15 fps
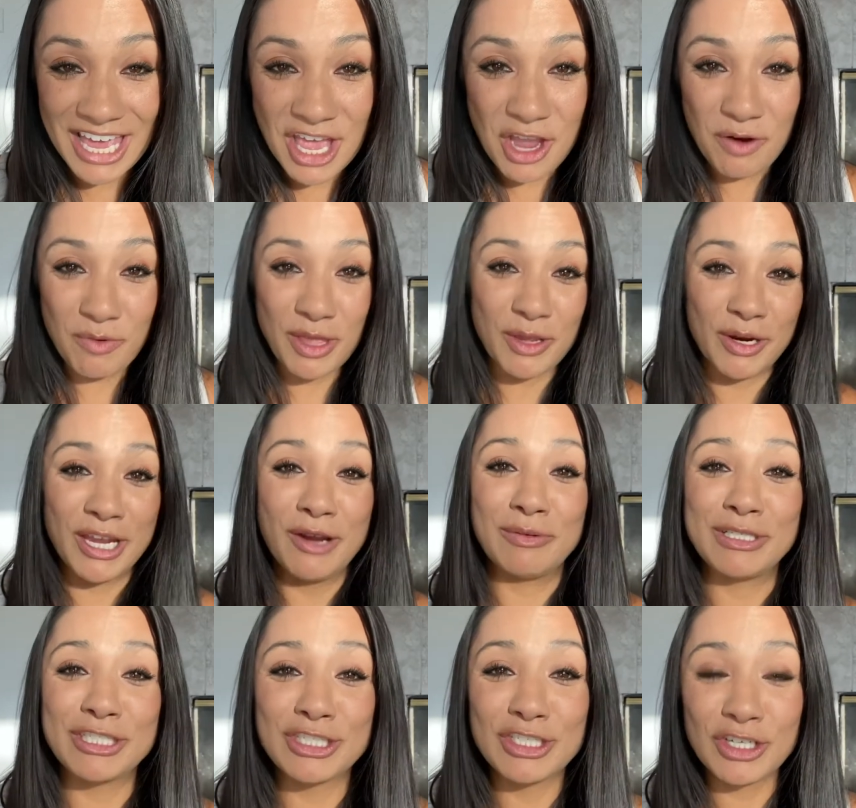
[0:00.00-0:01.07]
whether it
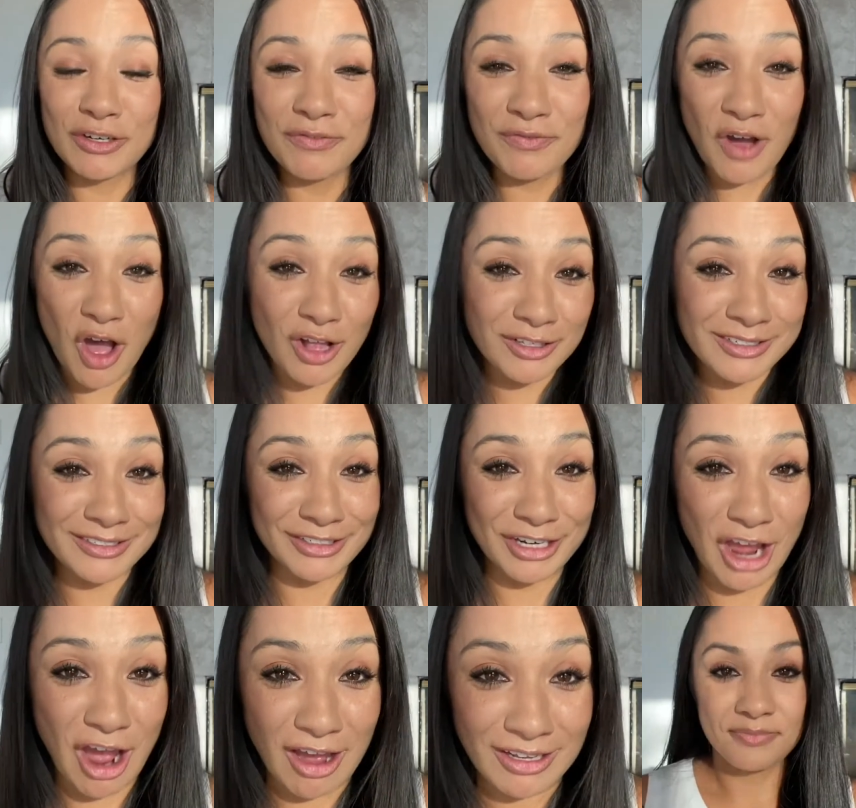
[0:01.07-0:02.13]
was your fault or
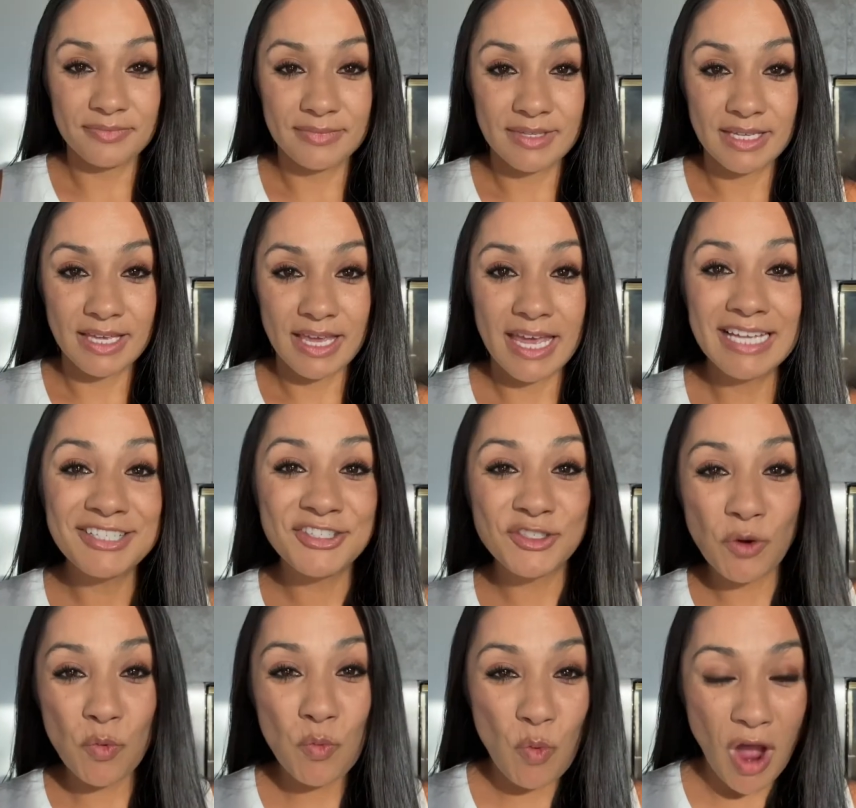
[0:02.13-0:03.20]
not. And
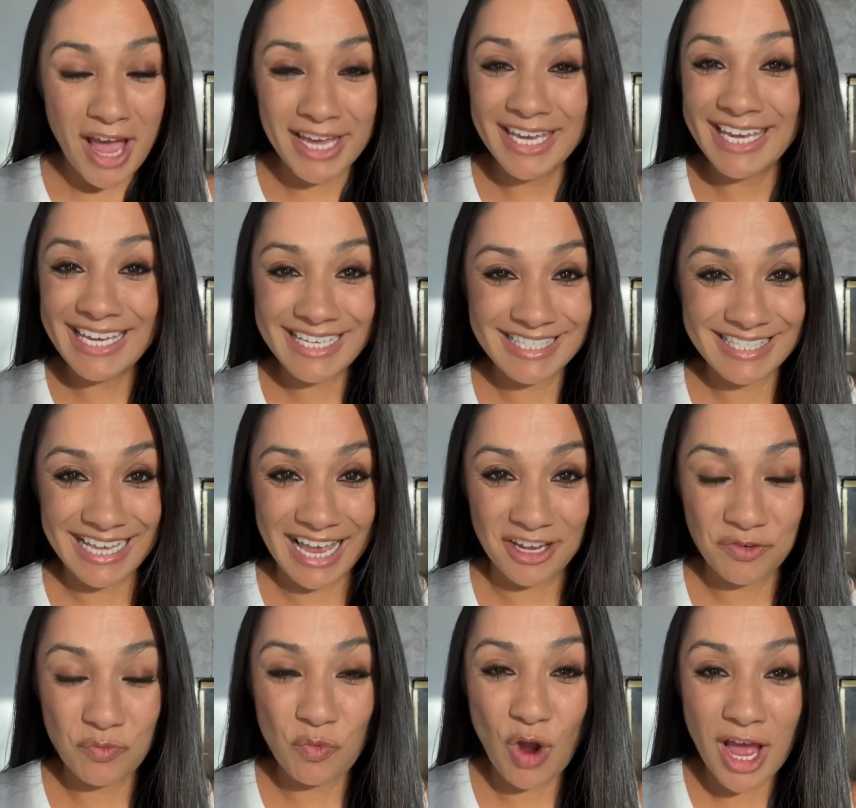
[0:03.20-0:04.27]
so why is that?
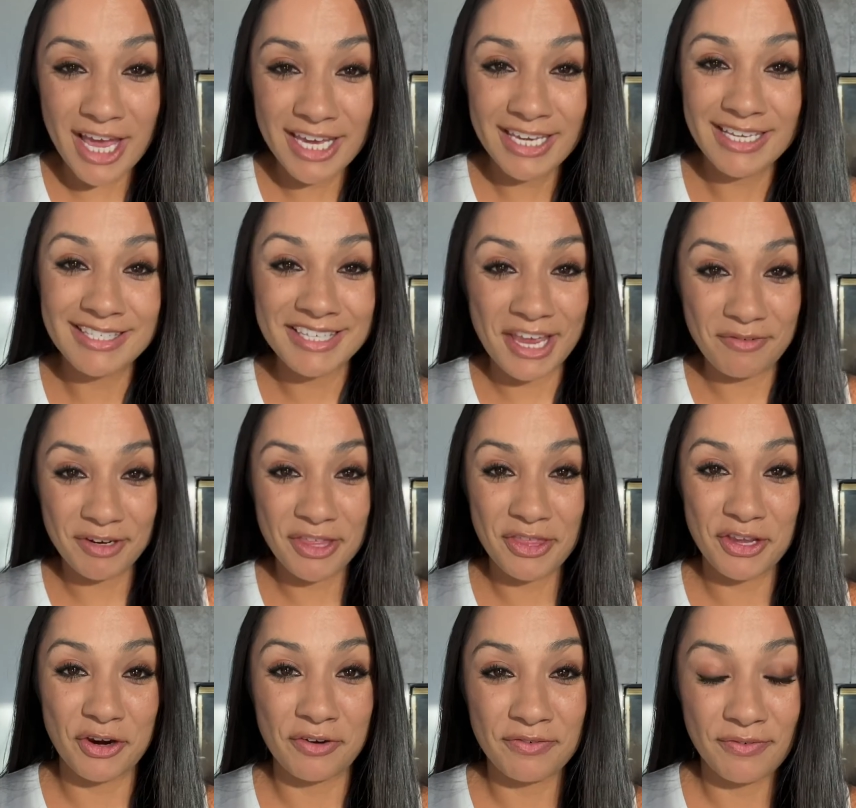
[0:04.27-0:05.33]
Why is
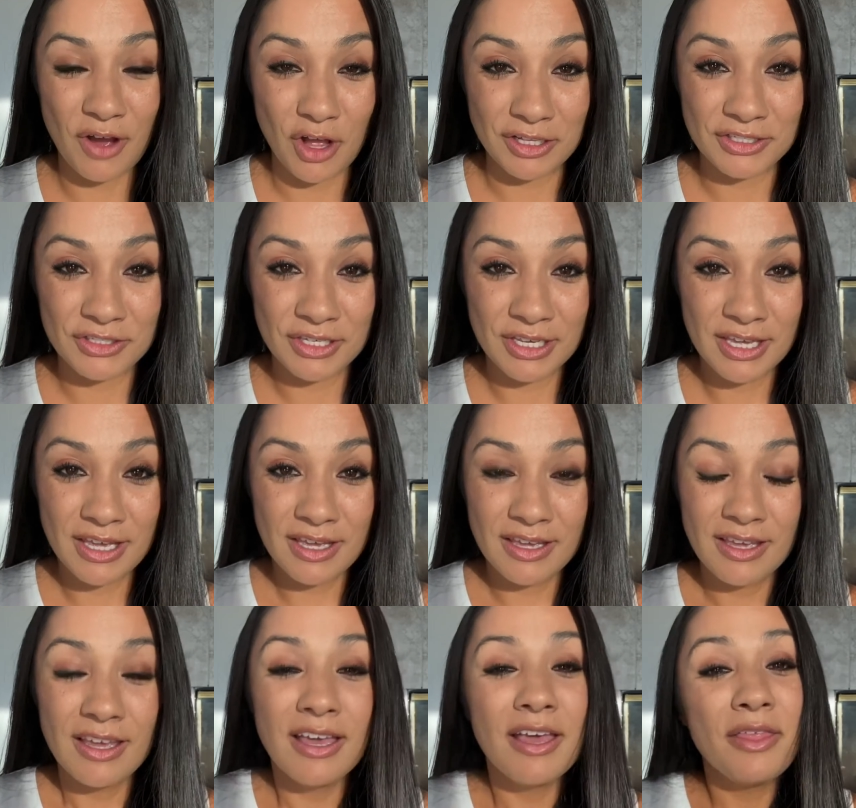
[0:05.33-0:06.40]
everything our fault?
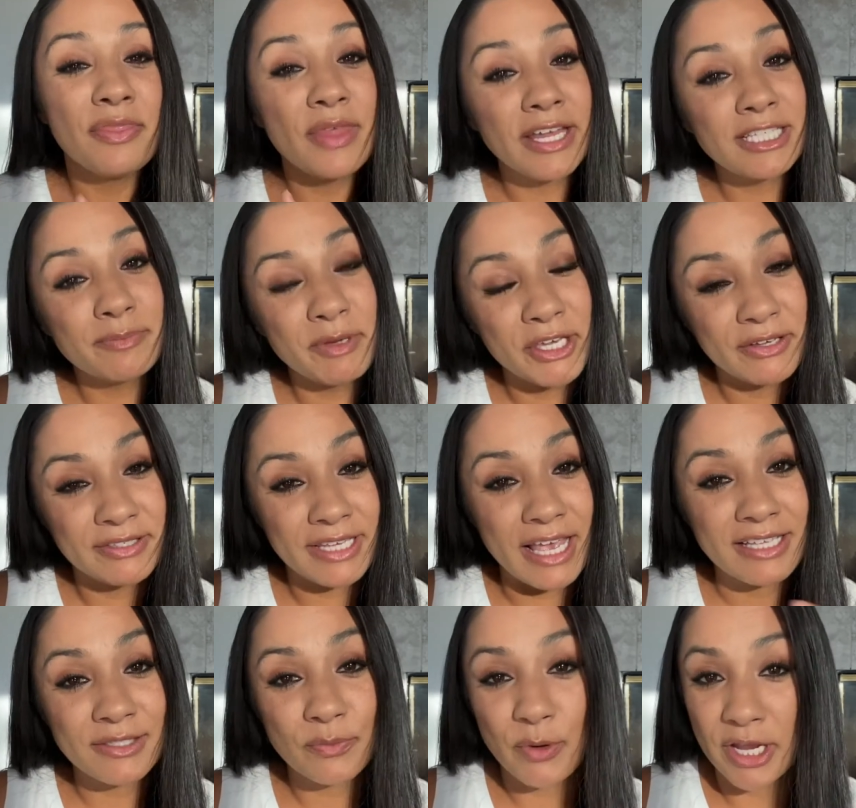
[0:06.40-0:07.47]
That's because
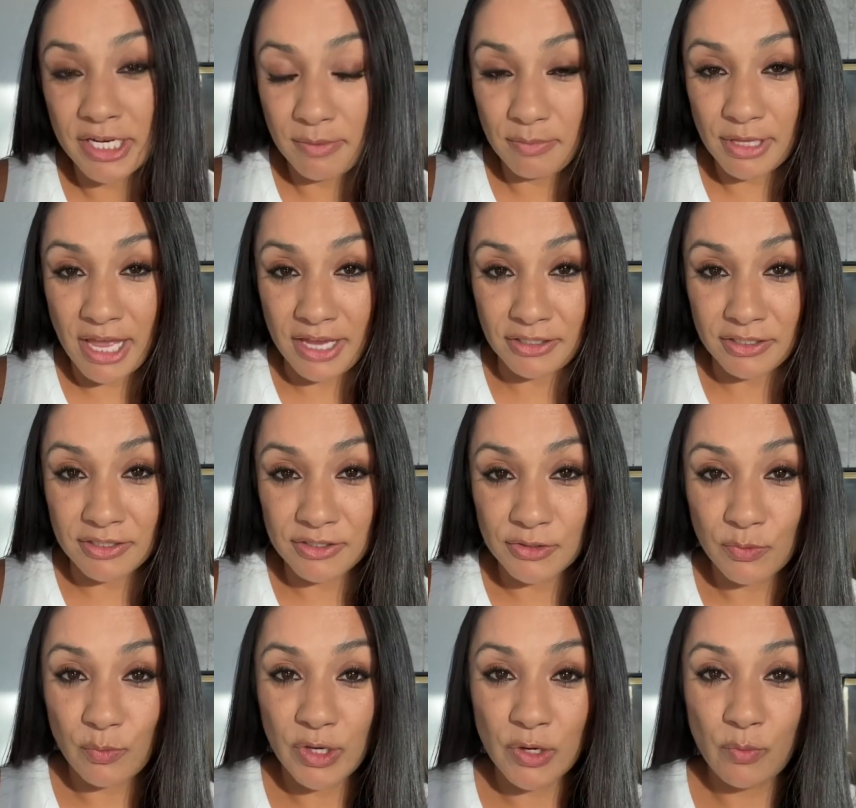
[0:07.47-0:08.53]
as wedding planners,
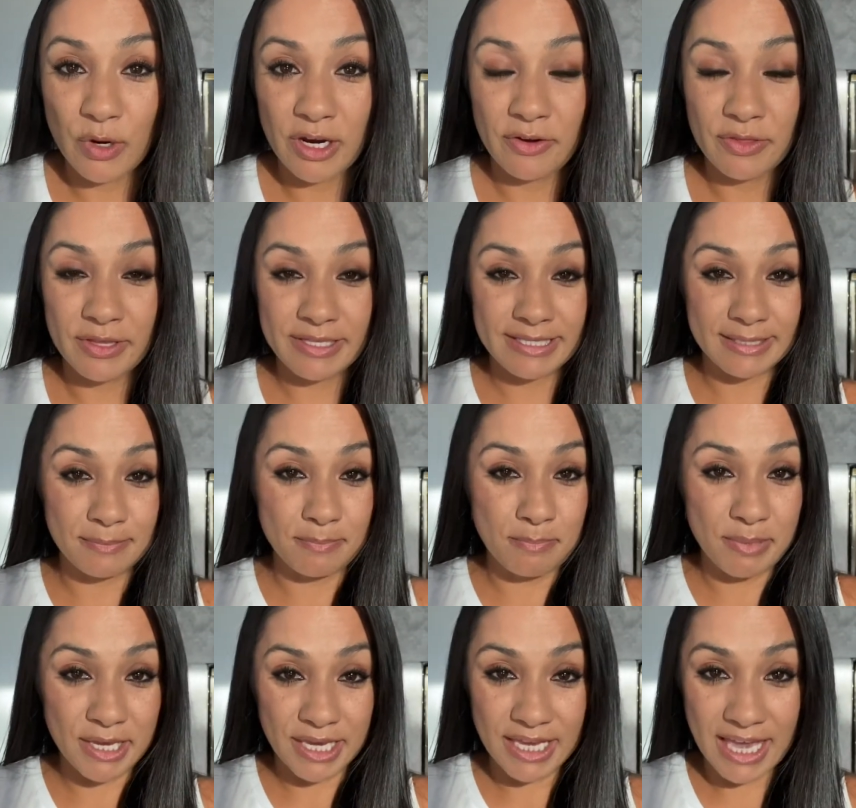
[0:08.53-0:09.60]
we wear this
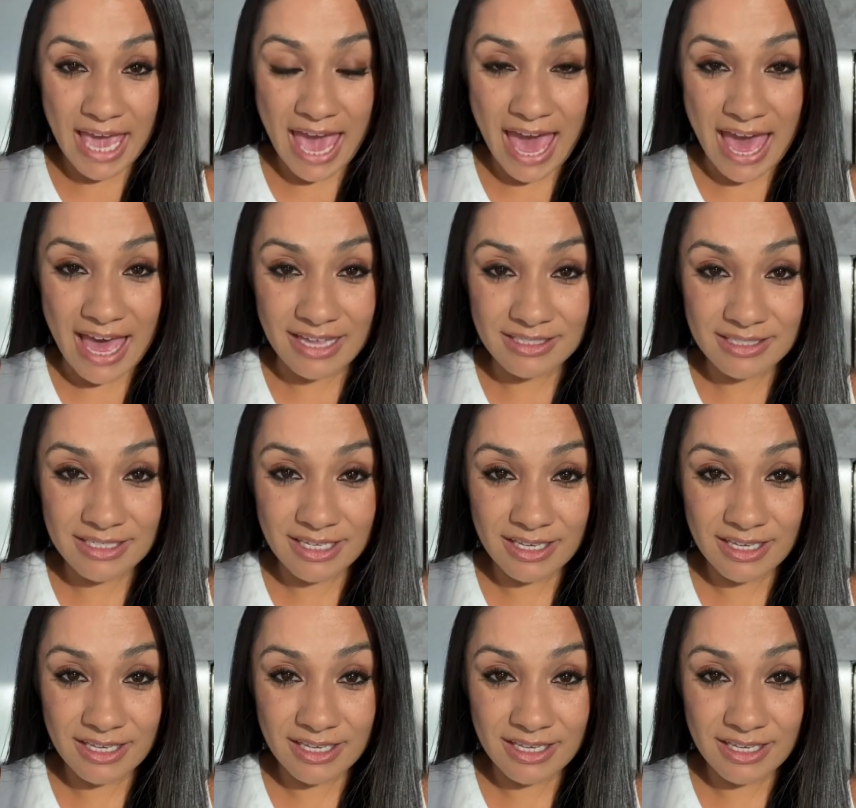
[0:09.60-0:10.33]
big hat